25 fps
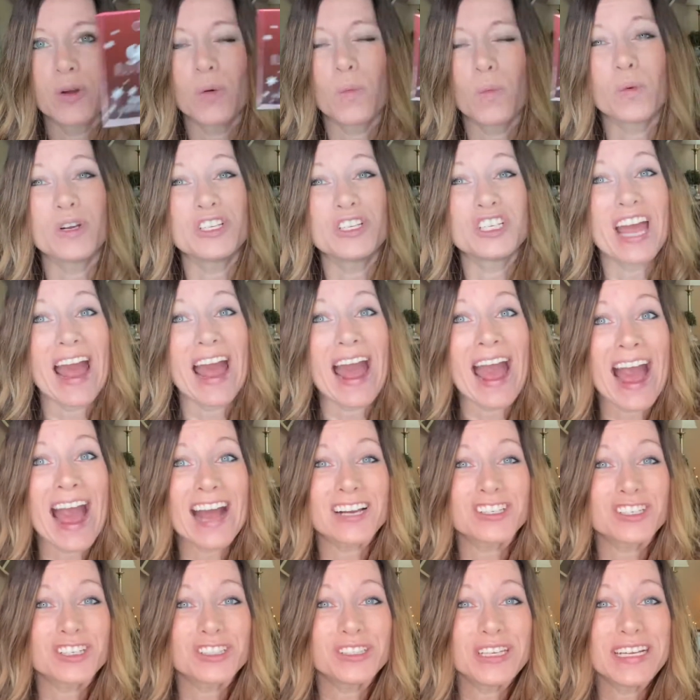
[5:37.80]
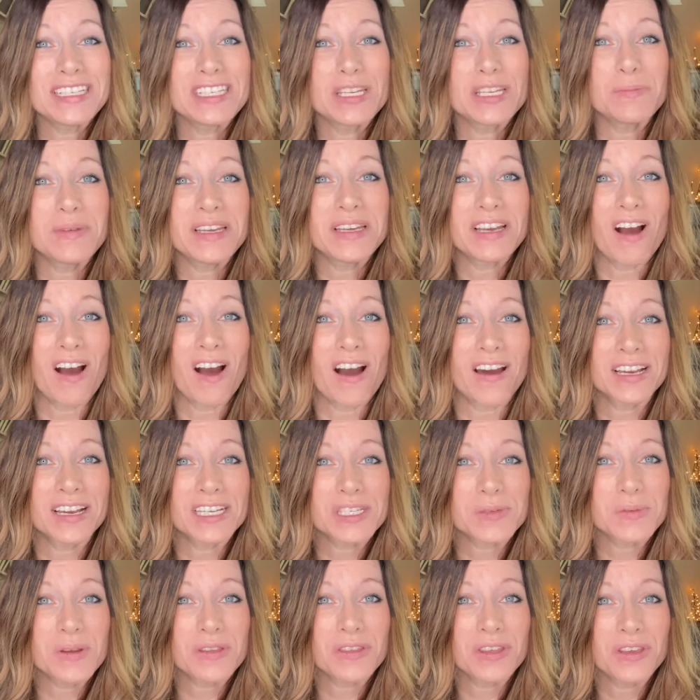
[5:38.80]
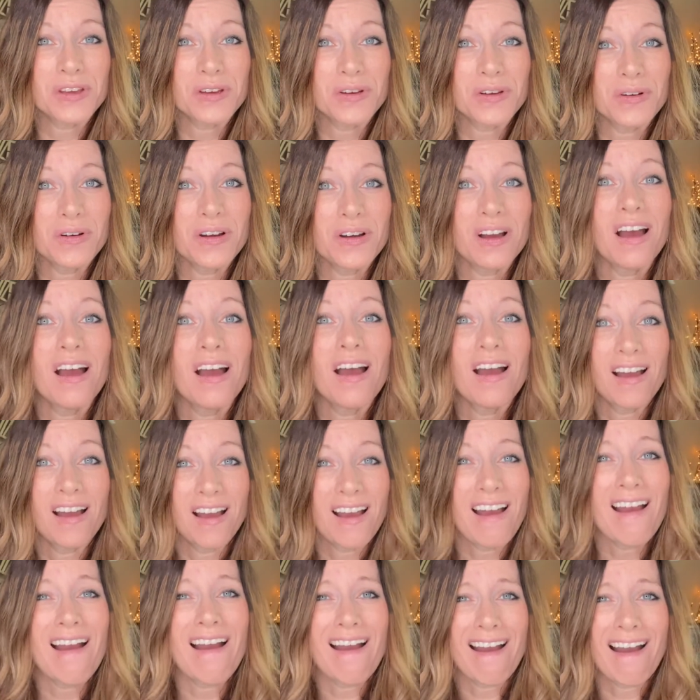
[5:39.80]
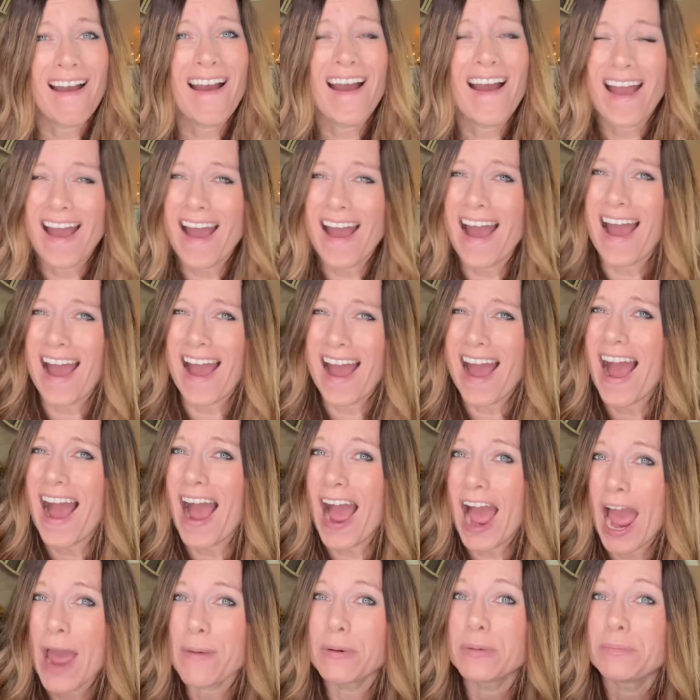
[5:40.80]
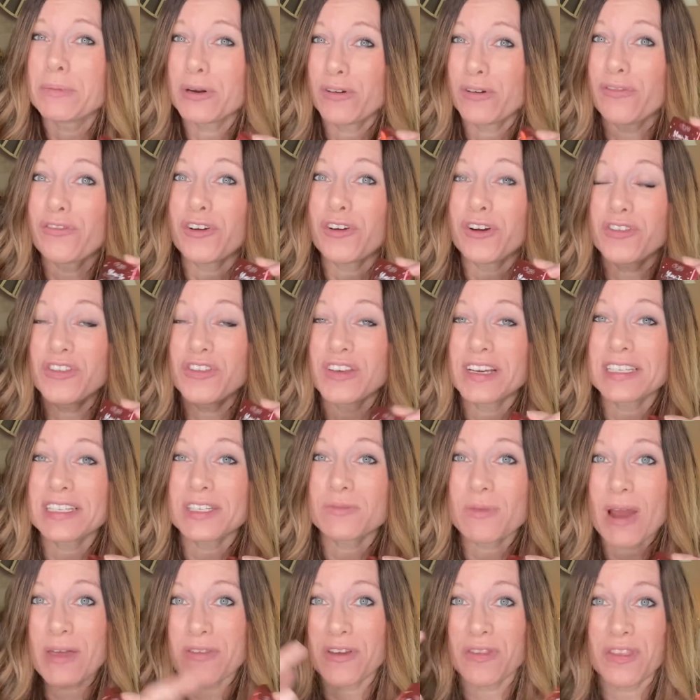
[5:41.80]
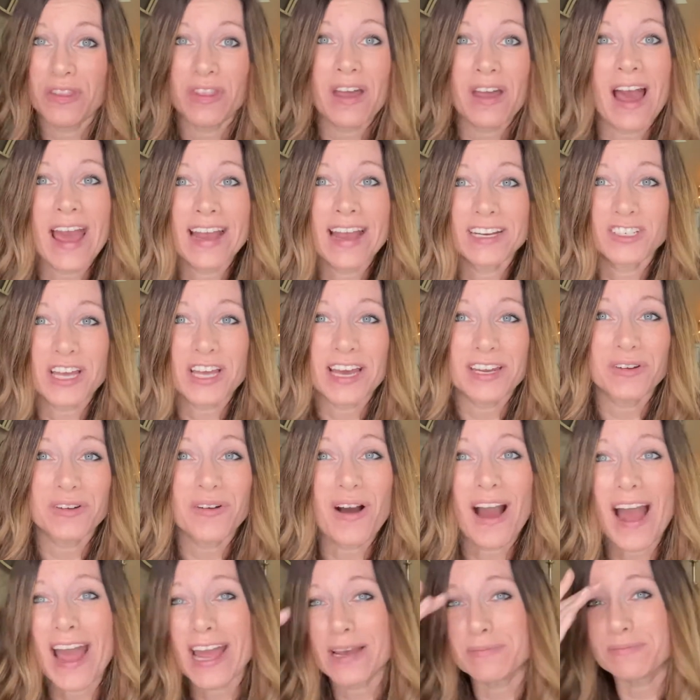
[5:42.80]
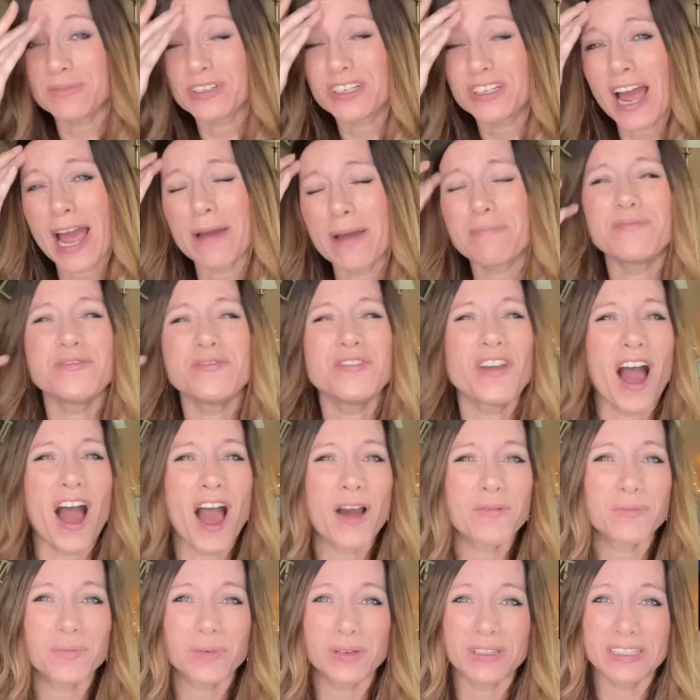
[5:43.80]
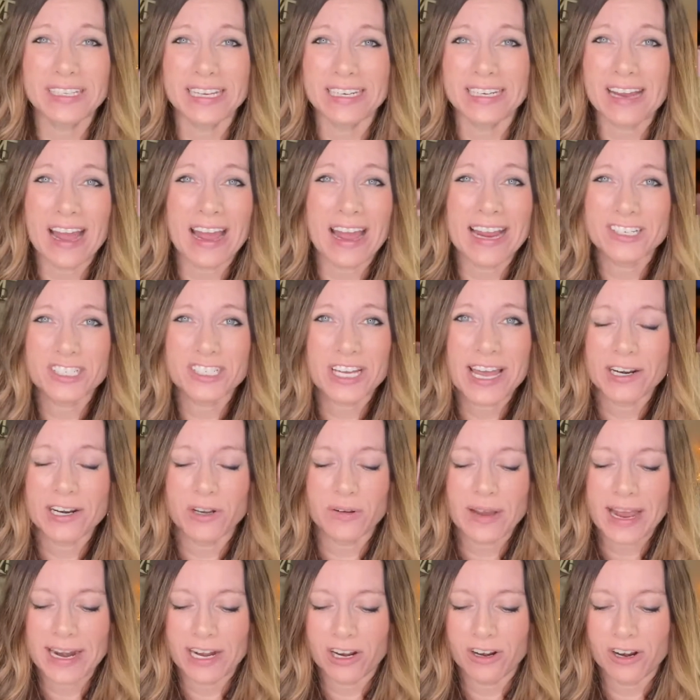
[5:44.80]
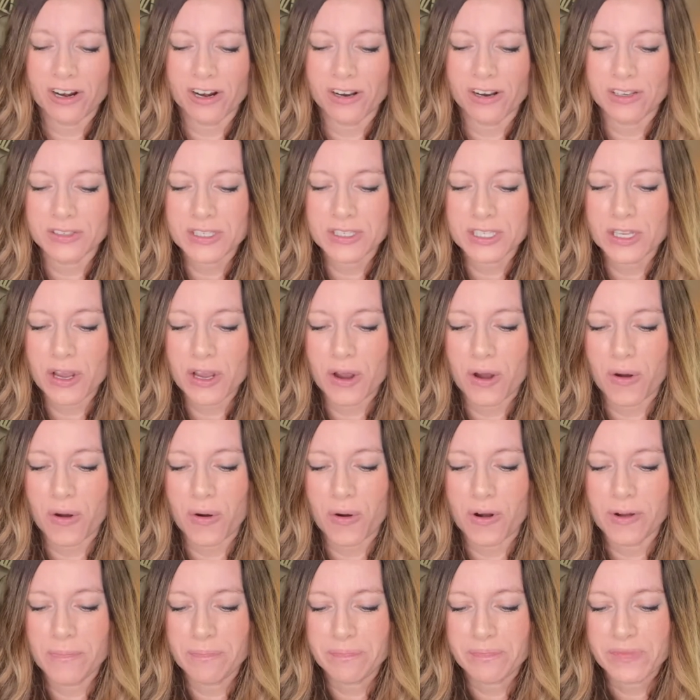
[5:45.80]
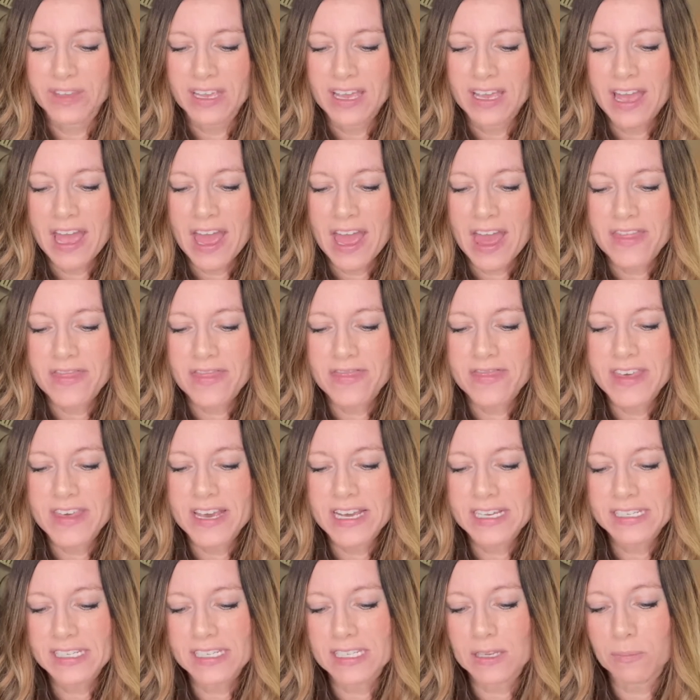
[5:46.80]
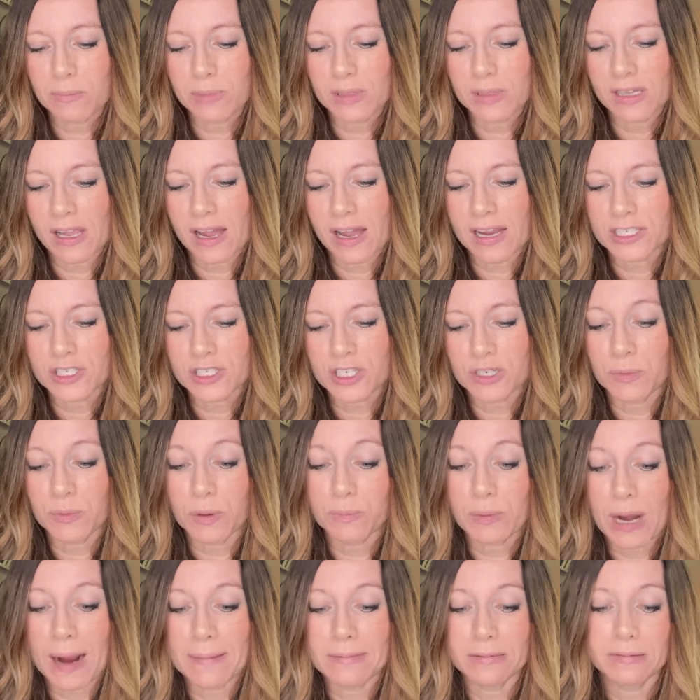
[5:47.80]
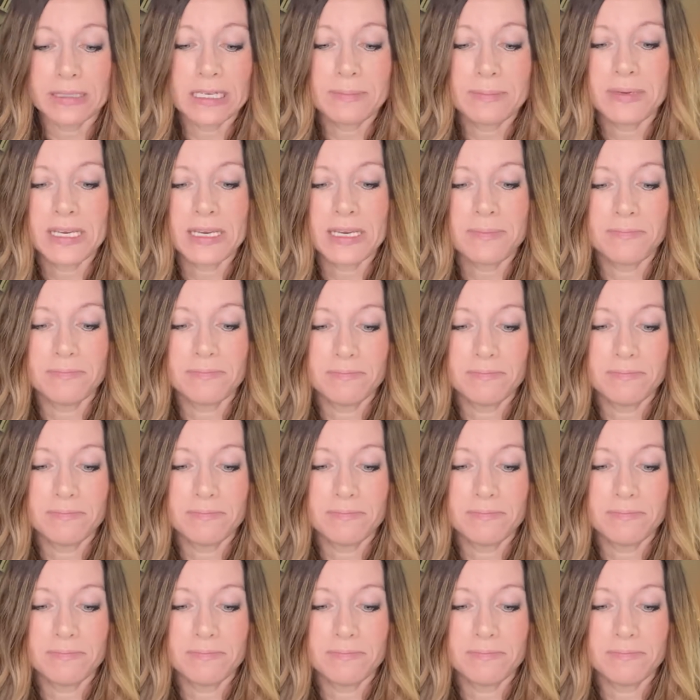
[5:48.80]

which actually, to be honest with you, I would prefer this rather than the eyeshadow. I'm not really an eyeshadow kind of girl, so this blush will probably be